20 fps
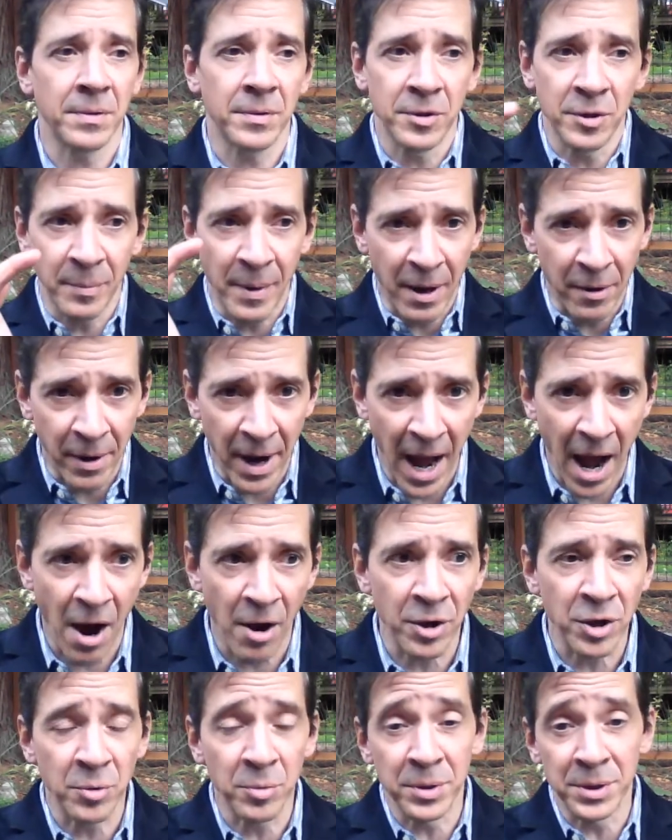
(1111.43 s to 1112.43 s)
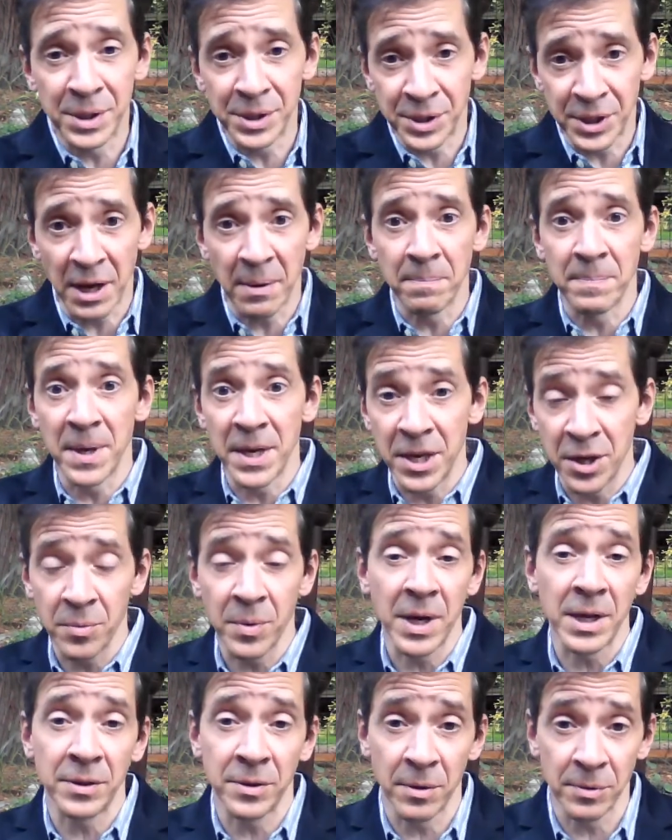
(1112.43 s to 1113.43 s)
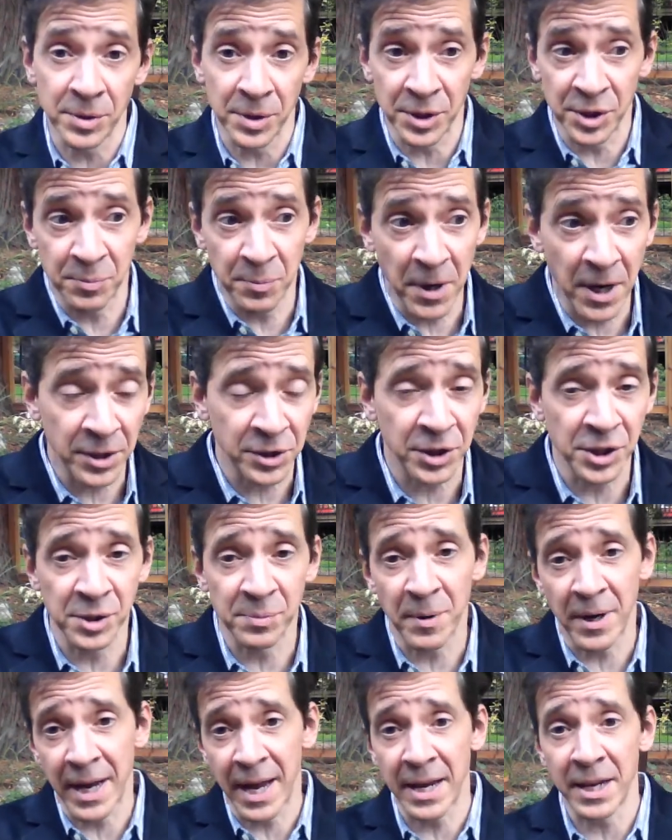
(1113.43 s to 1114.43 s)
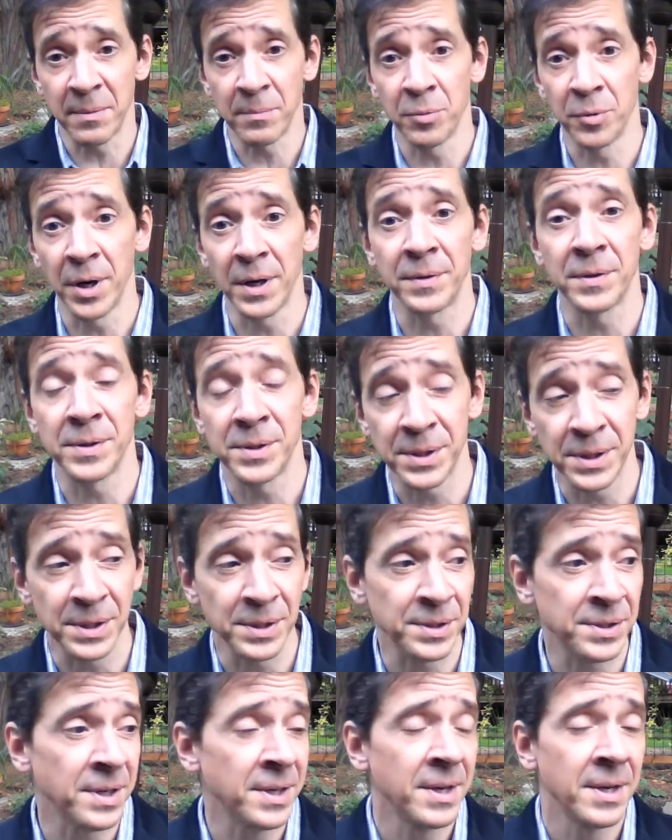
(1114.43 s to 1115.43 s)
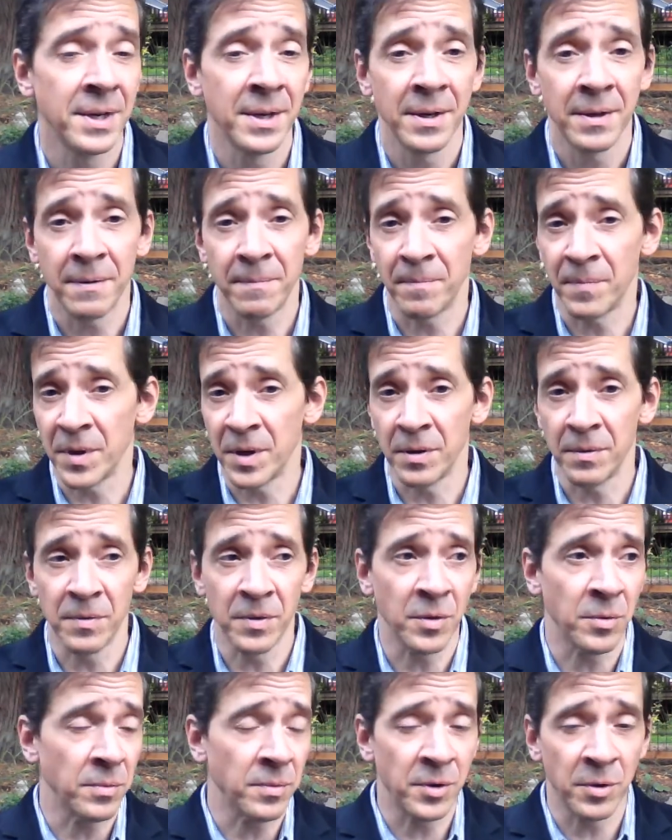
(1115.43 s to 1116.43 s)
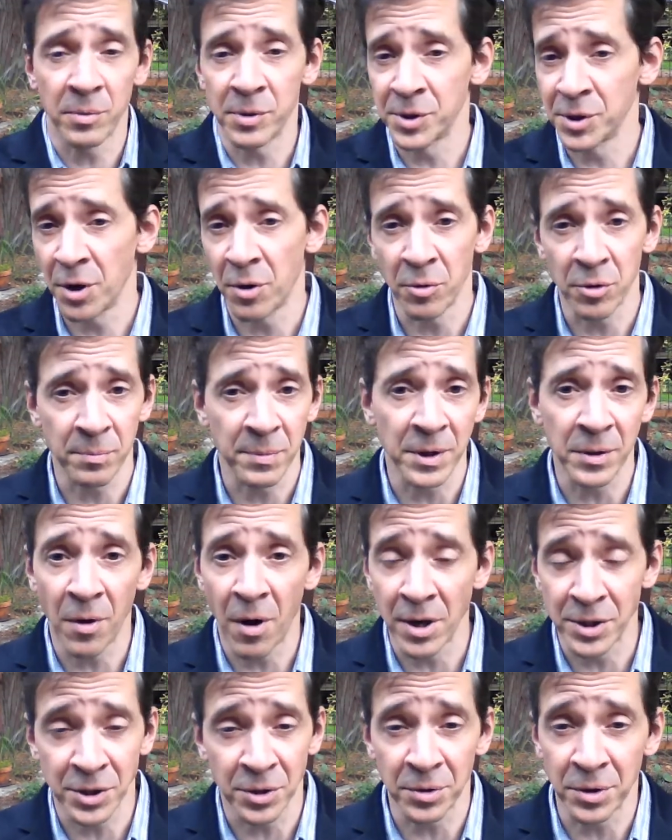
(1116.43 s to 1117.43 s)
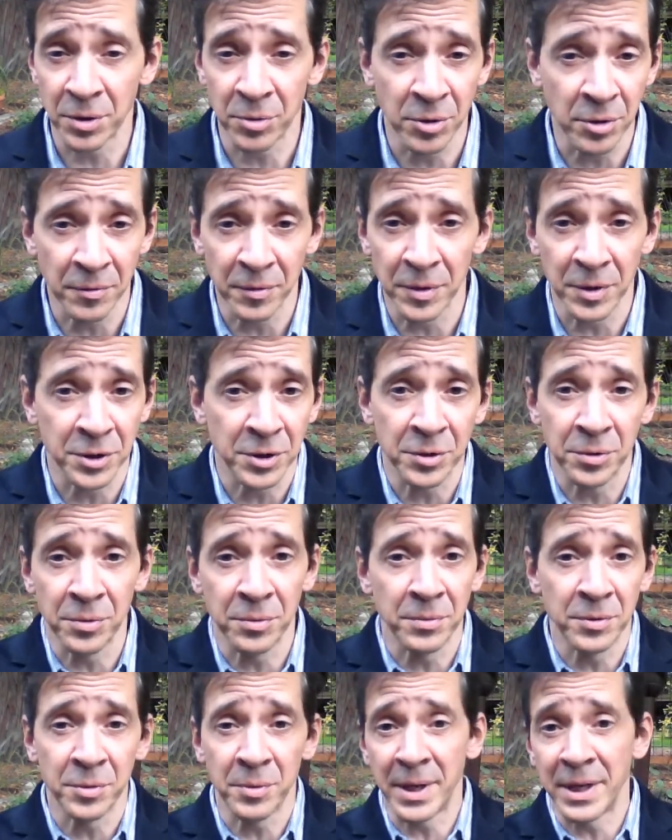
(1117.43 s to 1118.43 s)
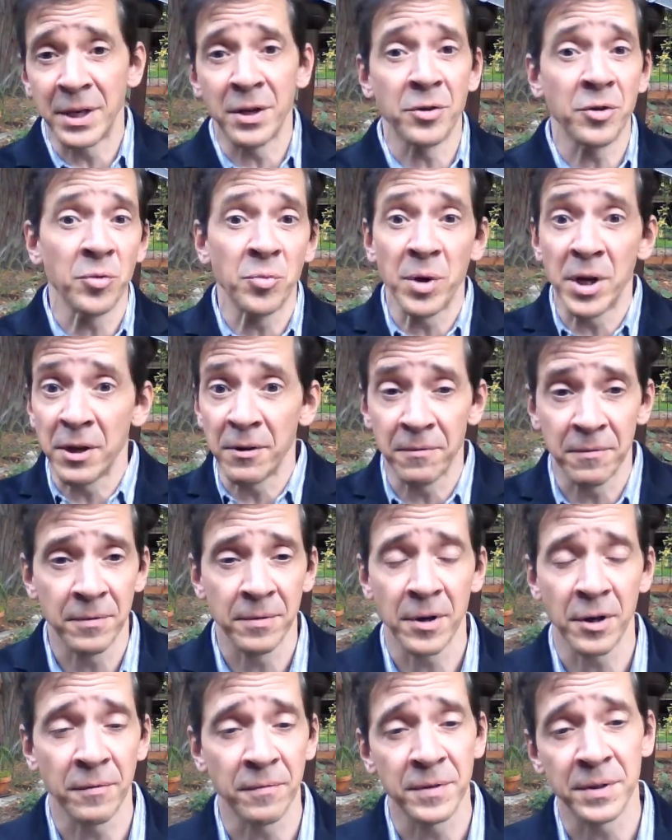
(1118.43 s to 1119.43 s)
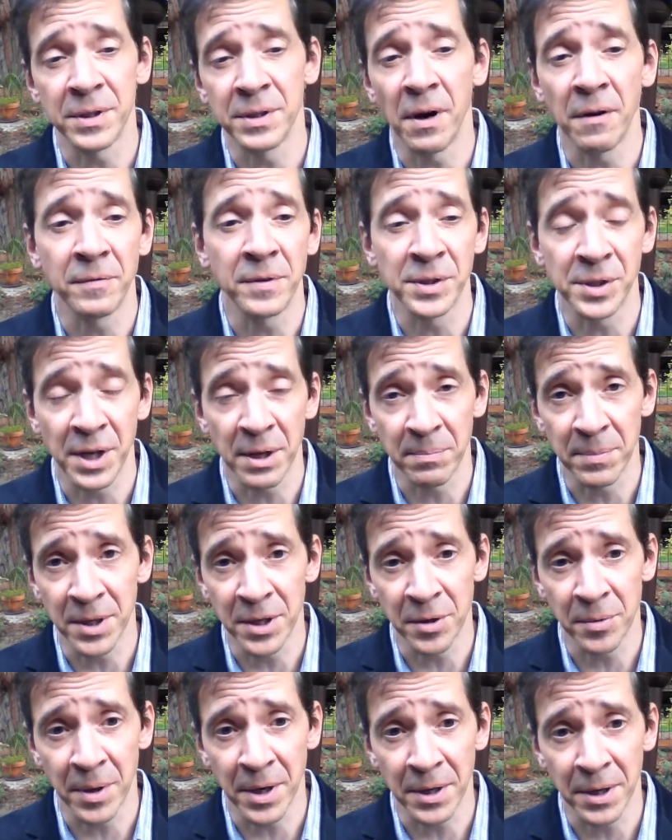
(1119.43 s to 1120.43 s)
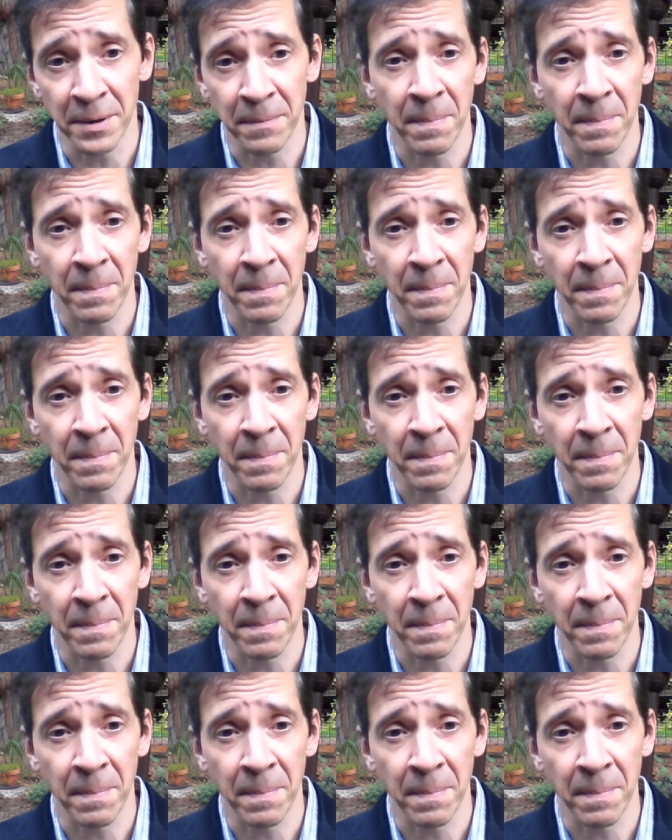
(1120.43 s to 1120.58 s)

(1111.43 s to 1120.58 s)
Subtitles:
no matter how you would disambiguate those expressions by adding parentheses, the result would be logically equivalent to any other way of disambiguating.